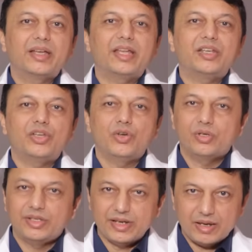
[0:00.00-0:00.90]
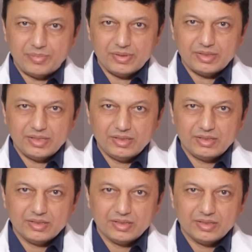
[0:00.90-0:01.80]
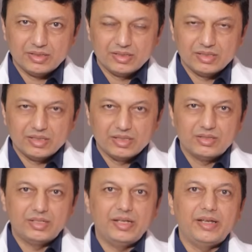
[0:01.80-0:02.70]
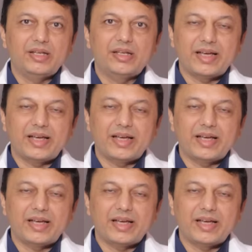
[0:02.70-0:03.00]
can cure the leprosy. The